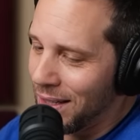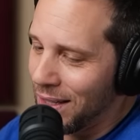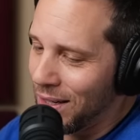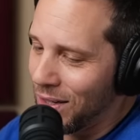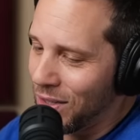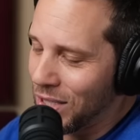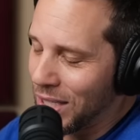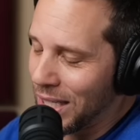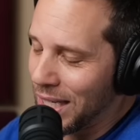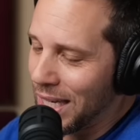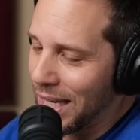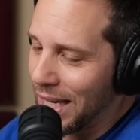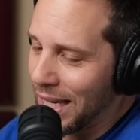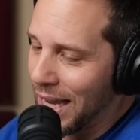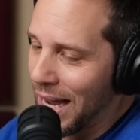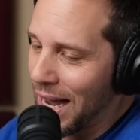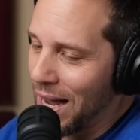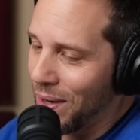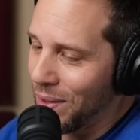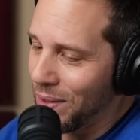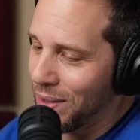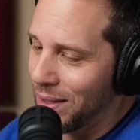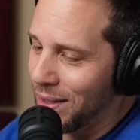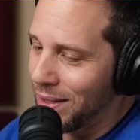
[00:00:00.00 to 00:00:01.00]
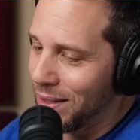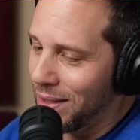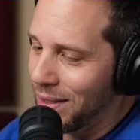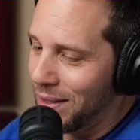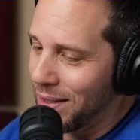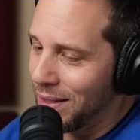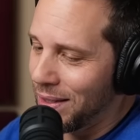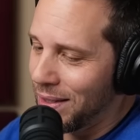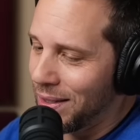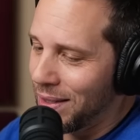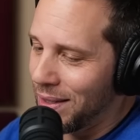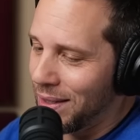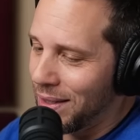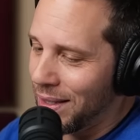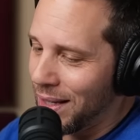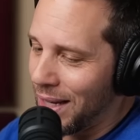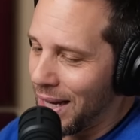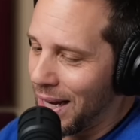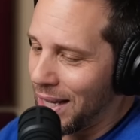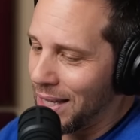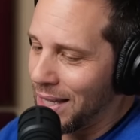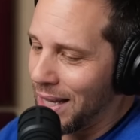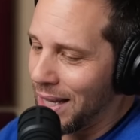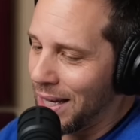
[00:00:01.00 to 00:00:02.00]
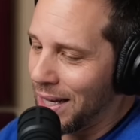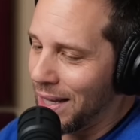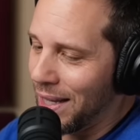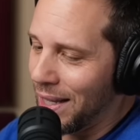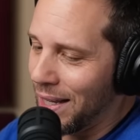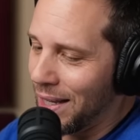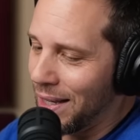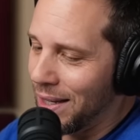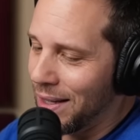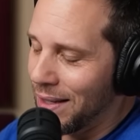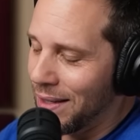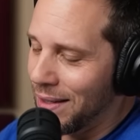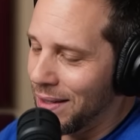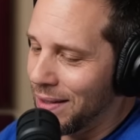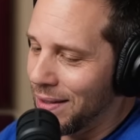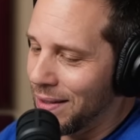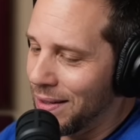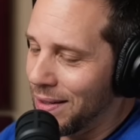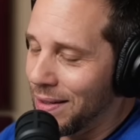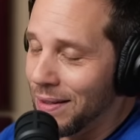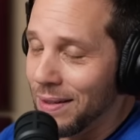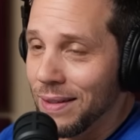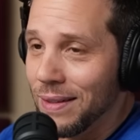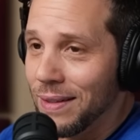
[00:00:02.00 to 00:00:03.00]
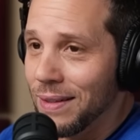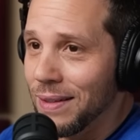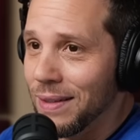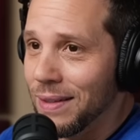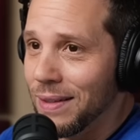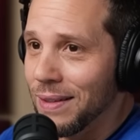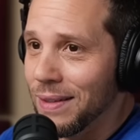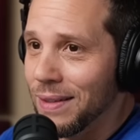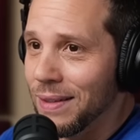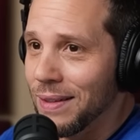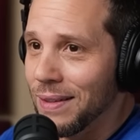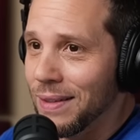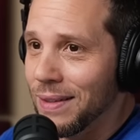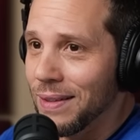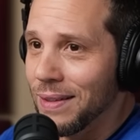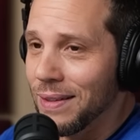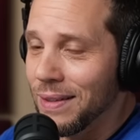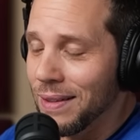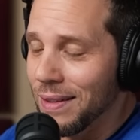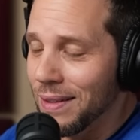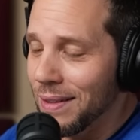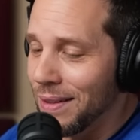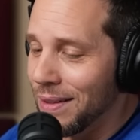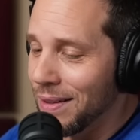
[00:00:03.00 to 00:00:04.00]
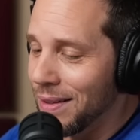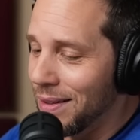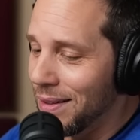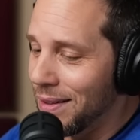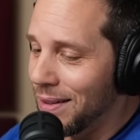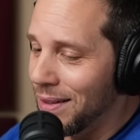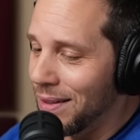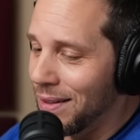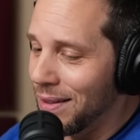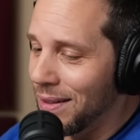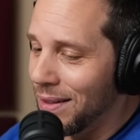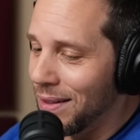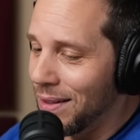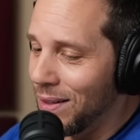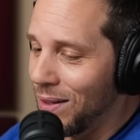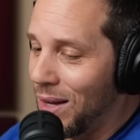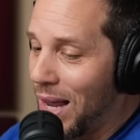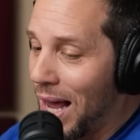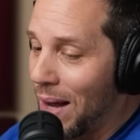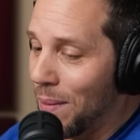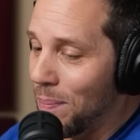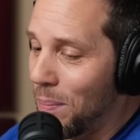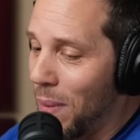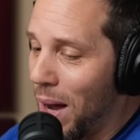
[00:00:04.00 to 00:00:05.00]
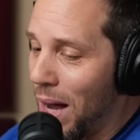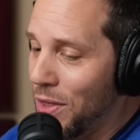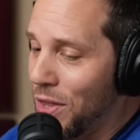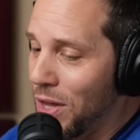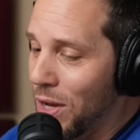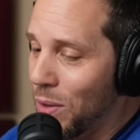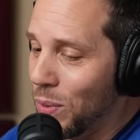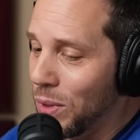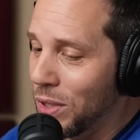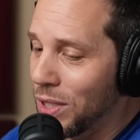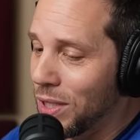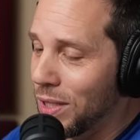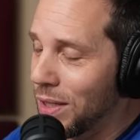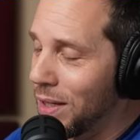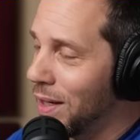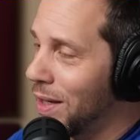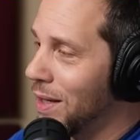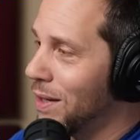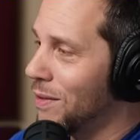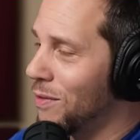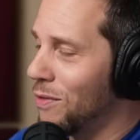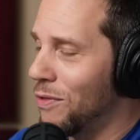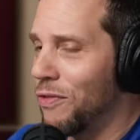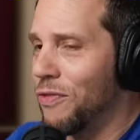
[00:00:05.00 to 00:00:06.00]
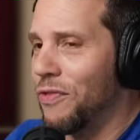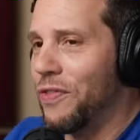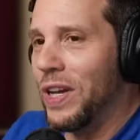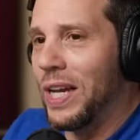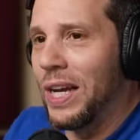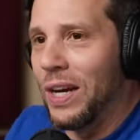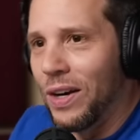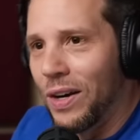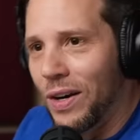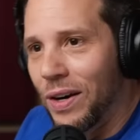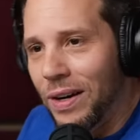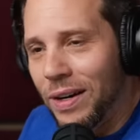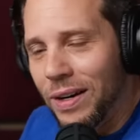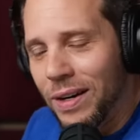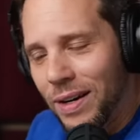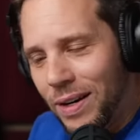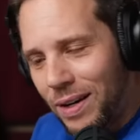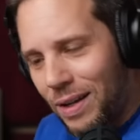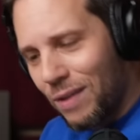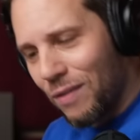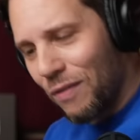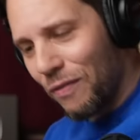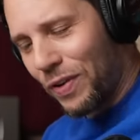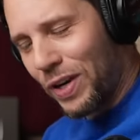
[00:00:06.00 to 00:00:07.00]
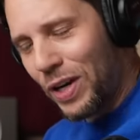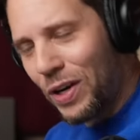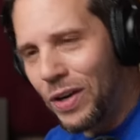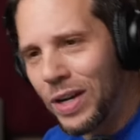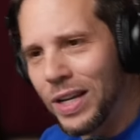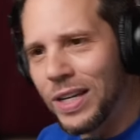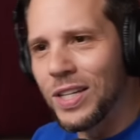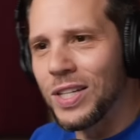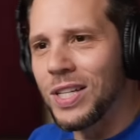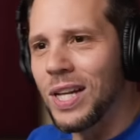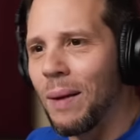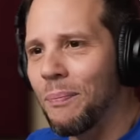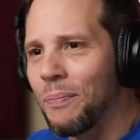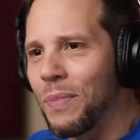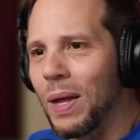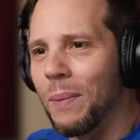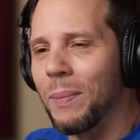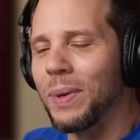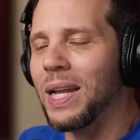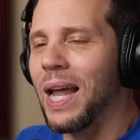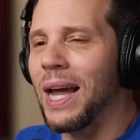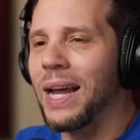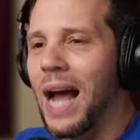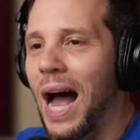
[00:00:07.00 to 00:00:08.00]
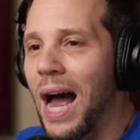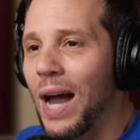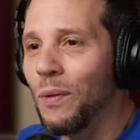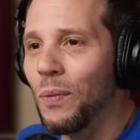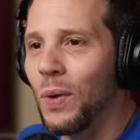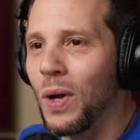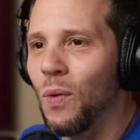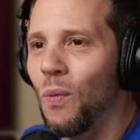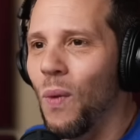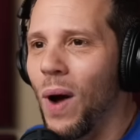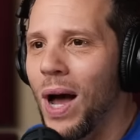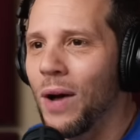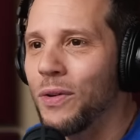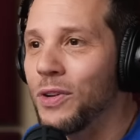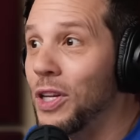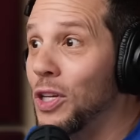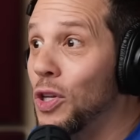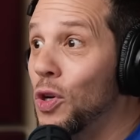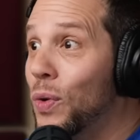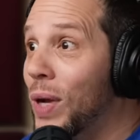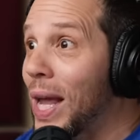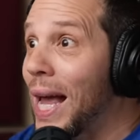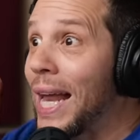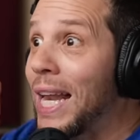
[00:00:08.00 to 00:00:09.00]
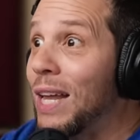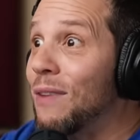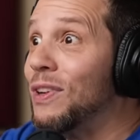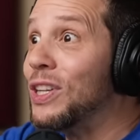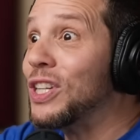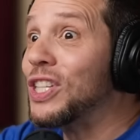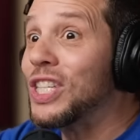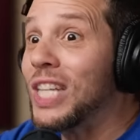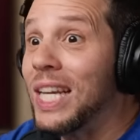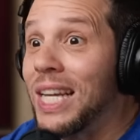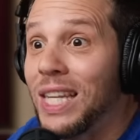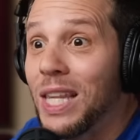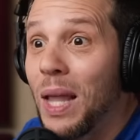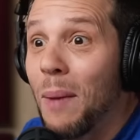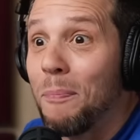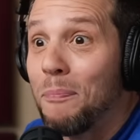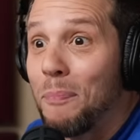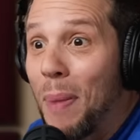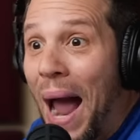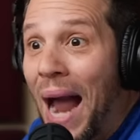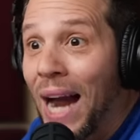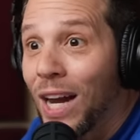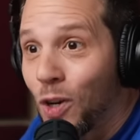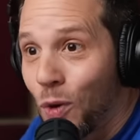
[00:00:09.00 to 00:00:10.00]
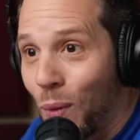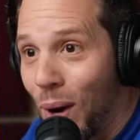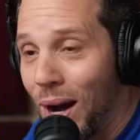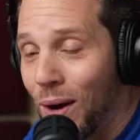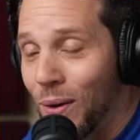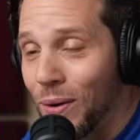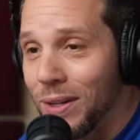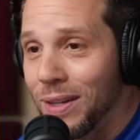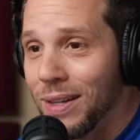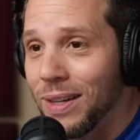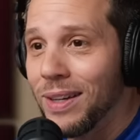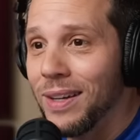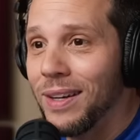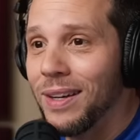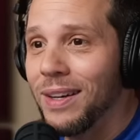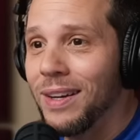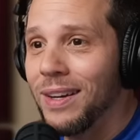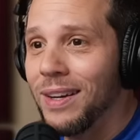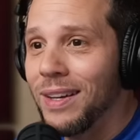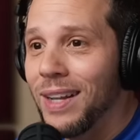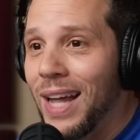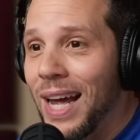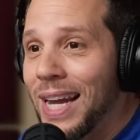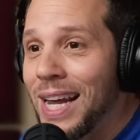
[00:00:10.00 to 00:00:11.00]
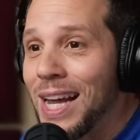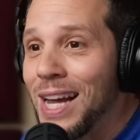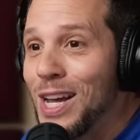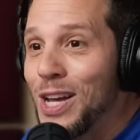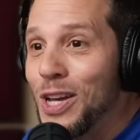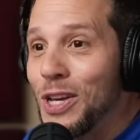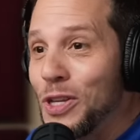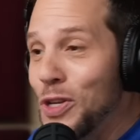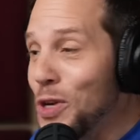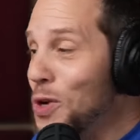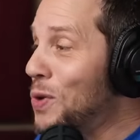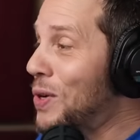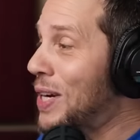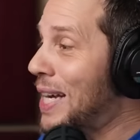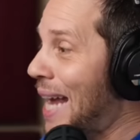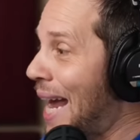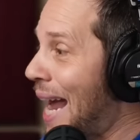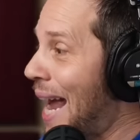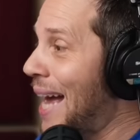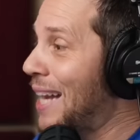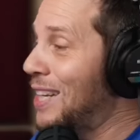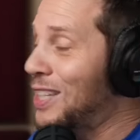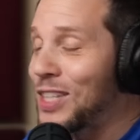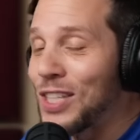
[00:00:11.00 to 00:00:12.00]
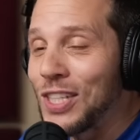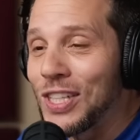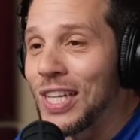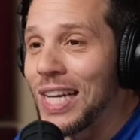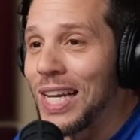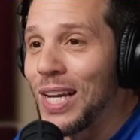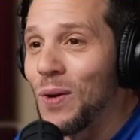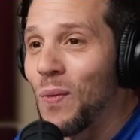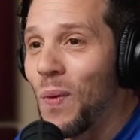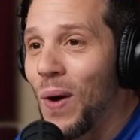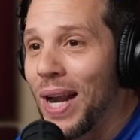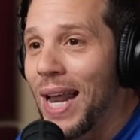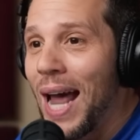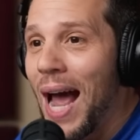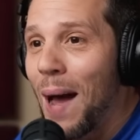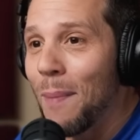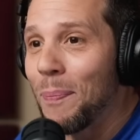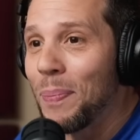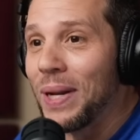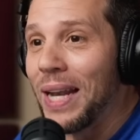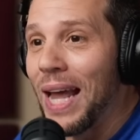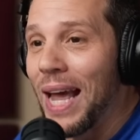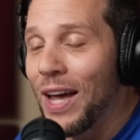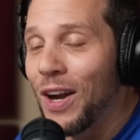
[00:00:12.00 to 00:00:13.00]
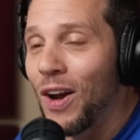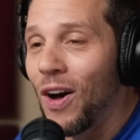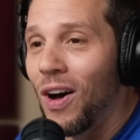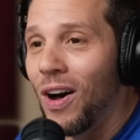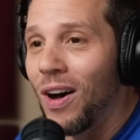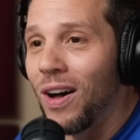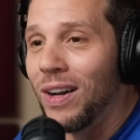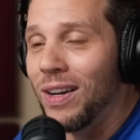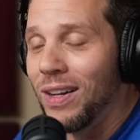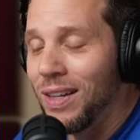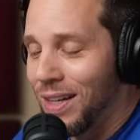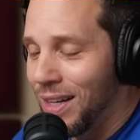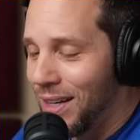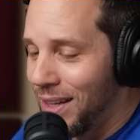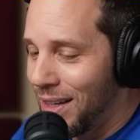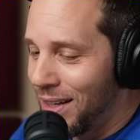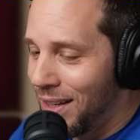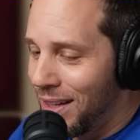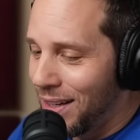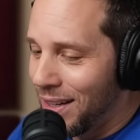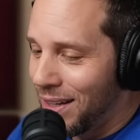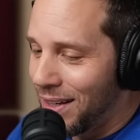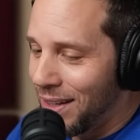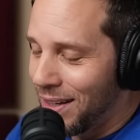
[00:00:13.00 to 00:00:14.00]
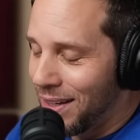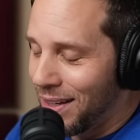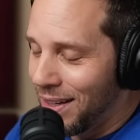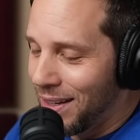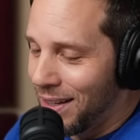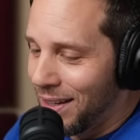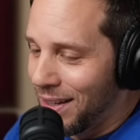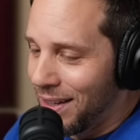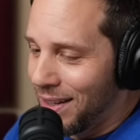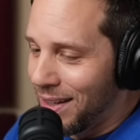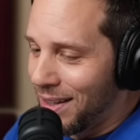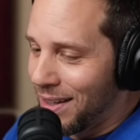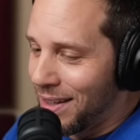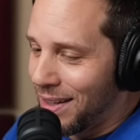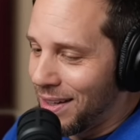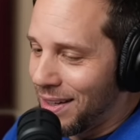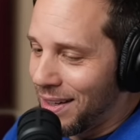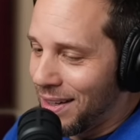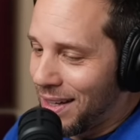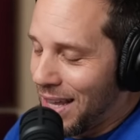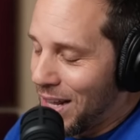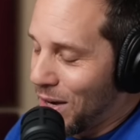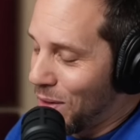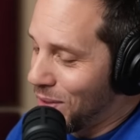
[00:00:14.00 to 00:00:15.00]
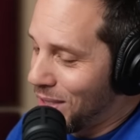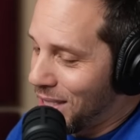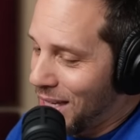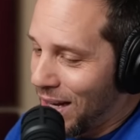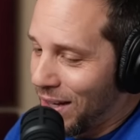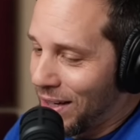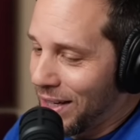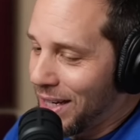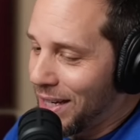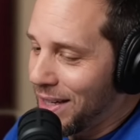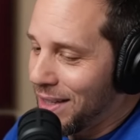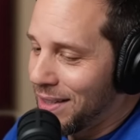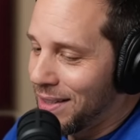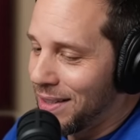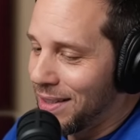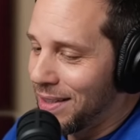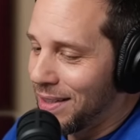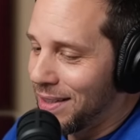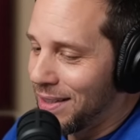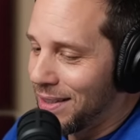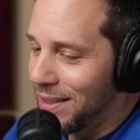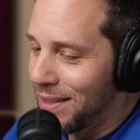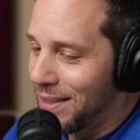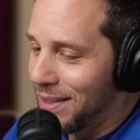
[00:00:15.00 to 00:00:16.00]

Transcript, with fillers: And there's a kick out. And then. Sheer, I believe. Yeah, I think it was right? Veer. Veer did something, but like I rewound it. You can't even see it in the background. Like you can't see what happened at all. Hit him with a fastball. They don't tell you.